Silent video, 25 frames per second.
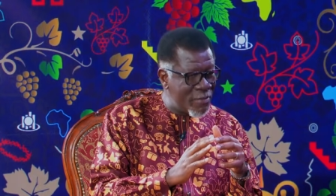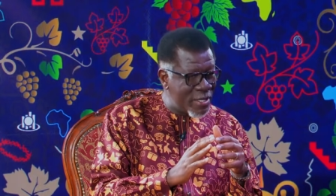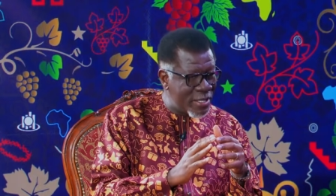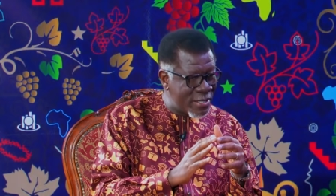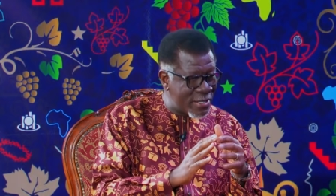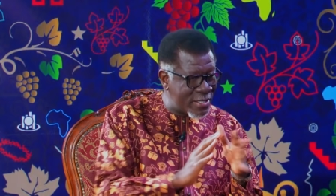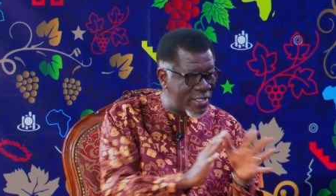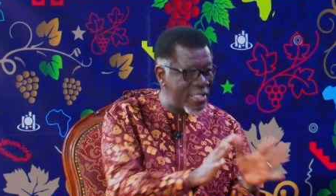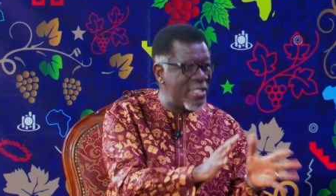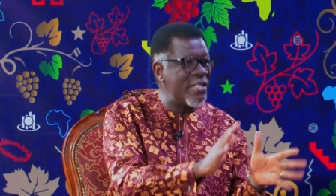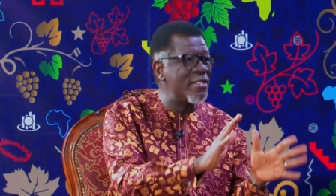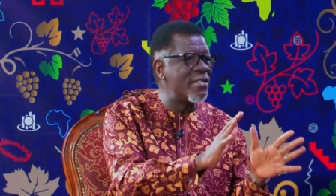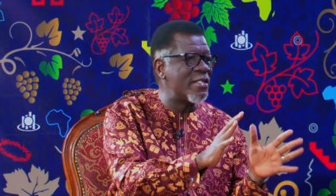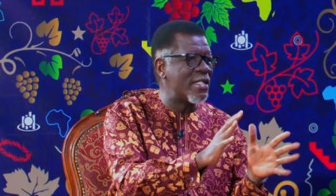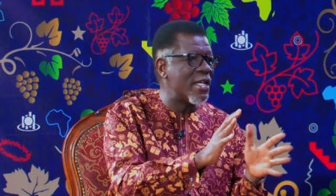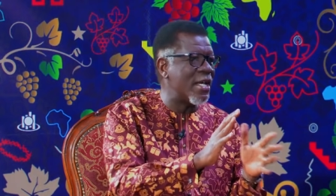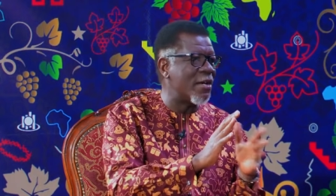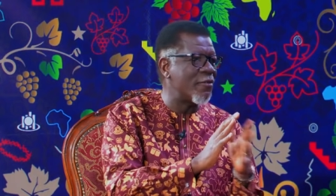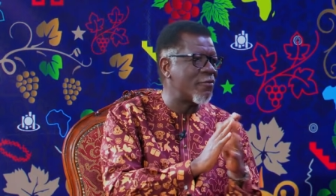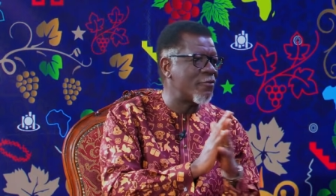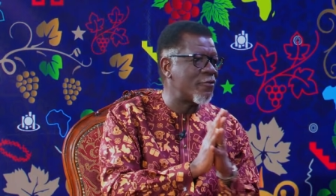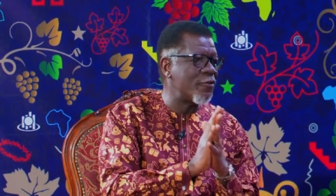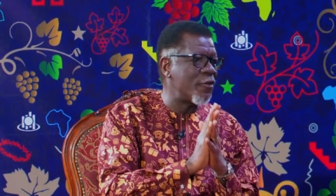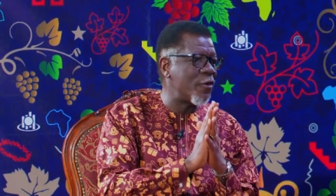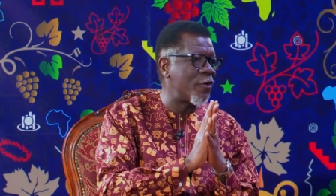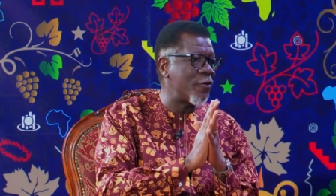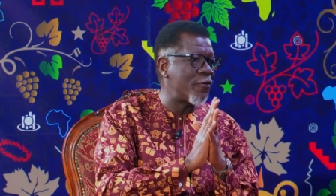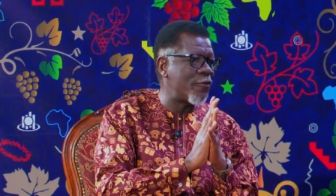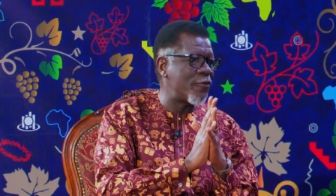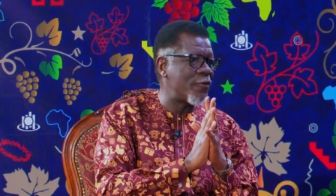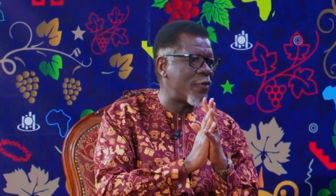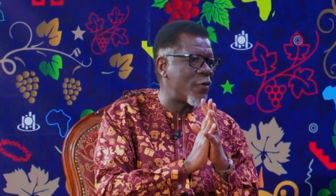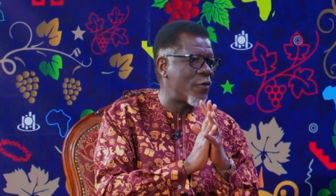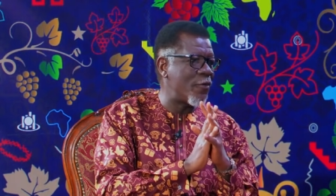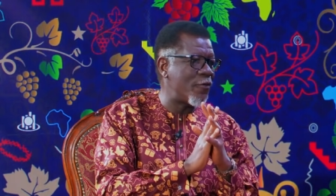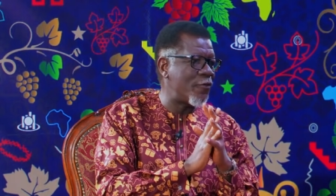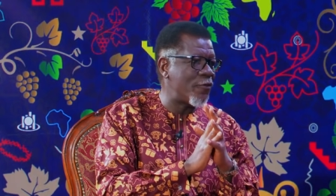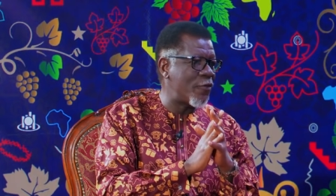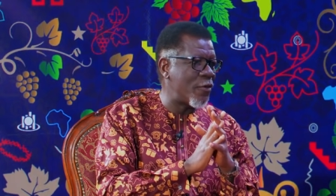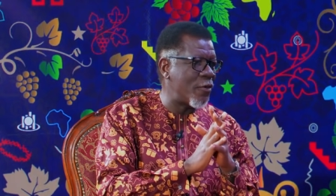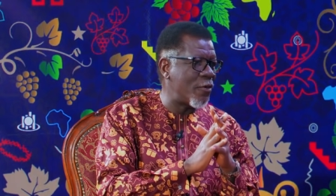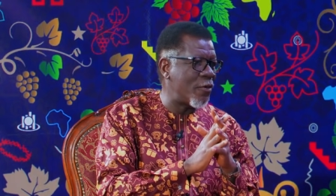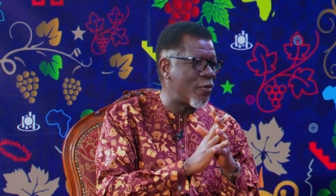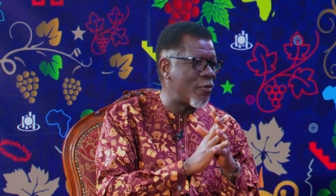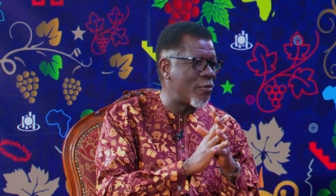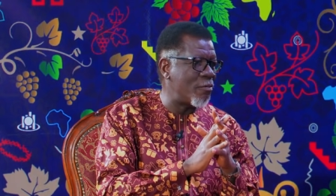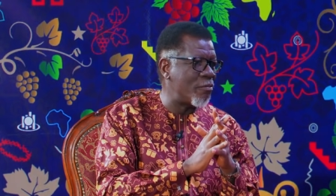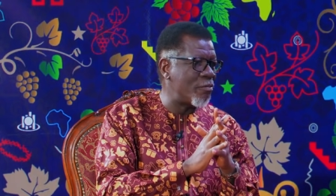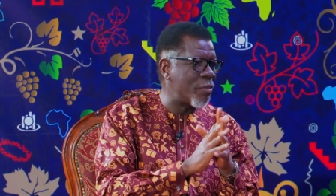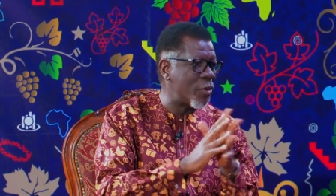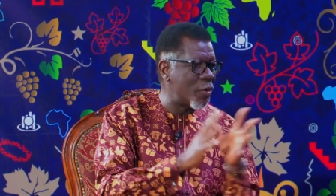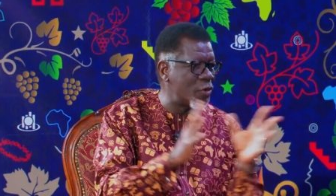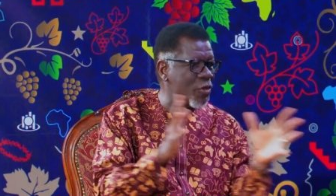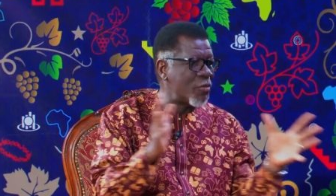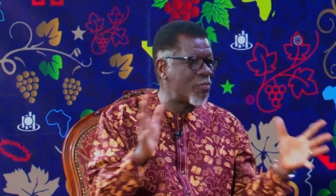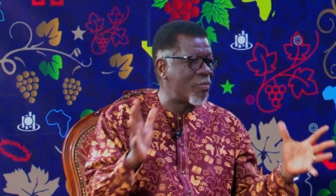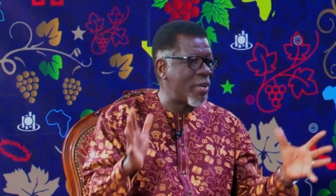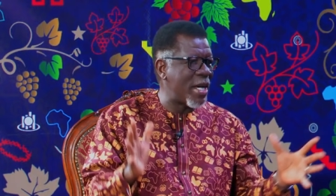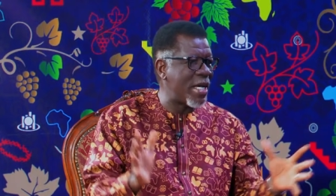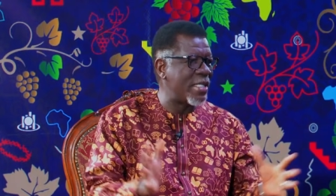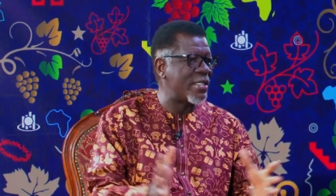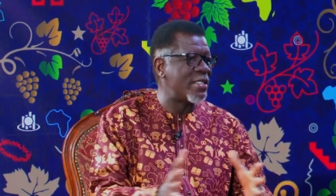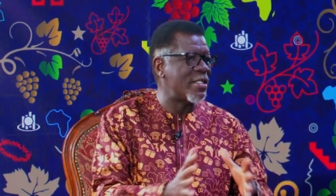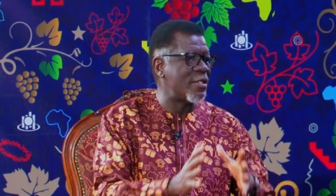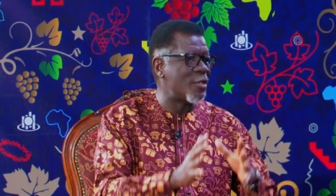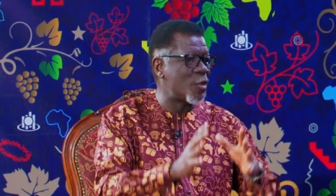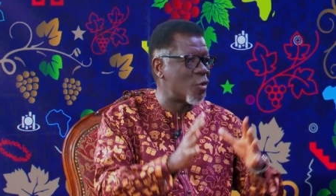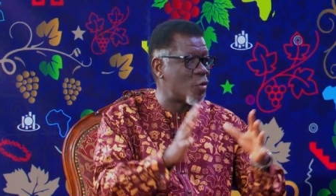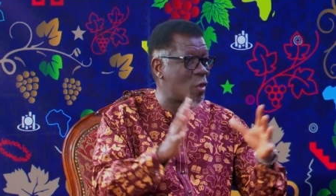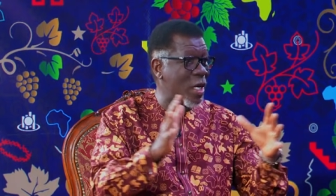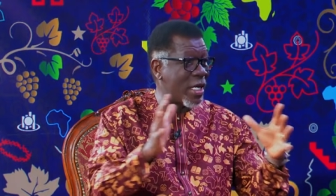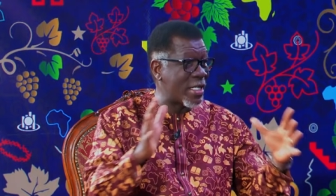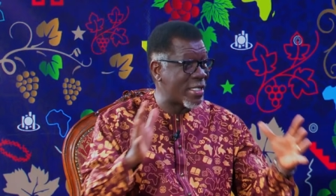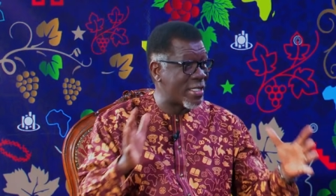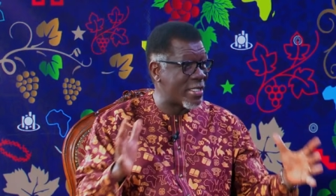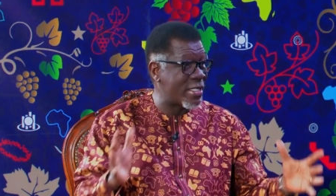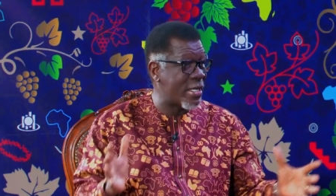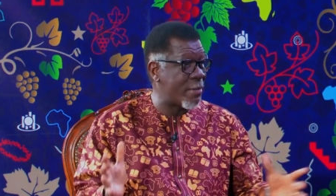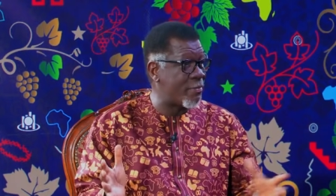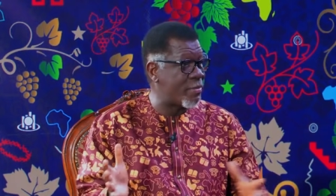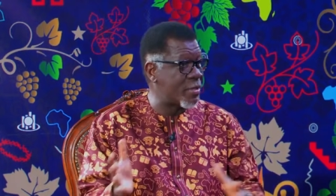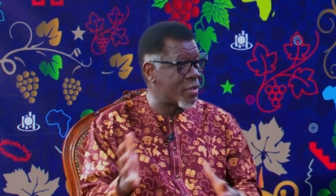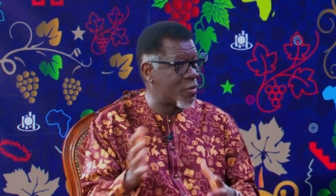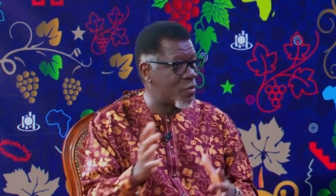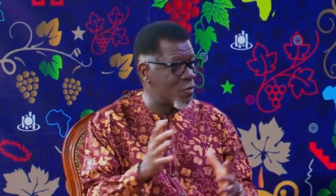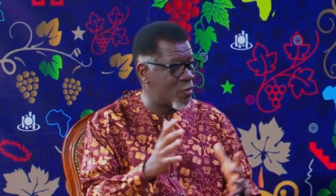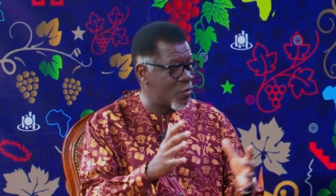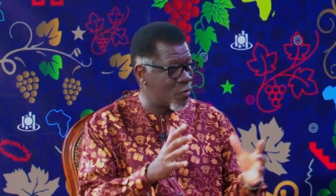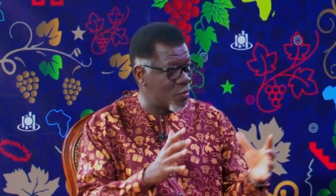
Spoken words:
it's easier for both parties to accept